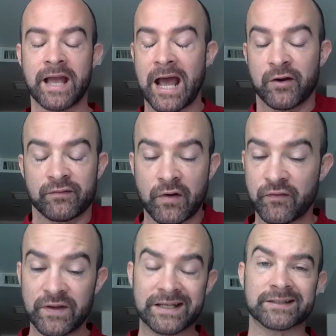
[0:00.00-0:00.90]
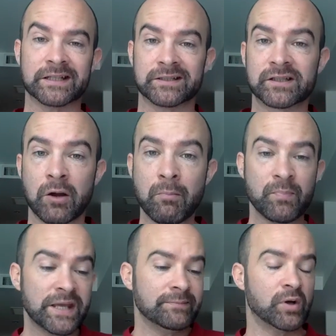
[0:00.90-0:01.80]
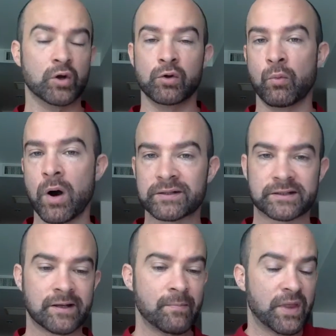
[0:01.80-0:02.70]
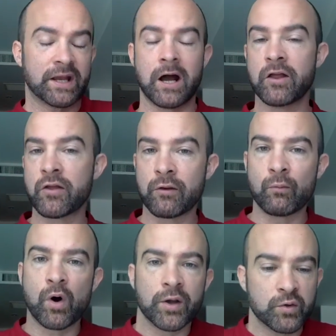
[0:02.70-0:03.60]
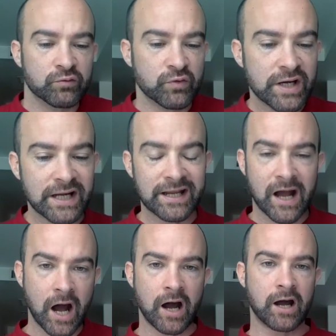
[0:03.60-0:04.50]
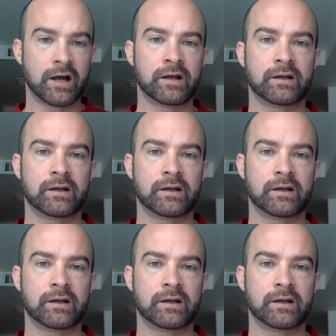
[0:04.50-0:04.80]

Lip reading: out of a fear that some people who want something other than what you really are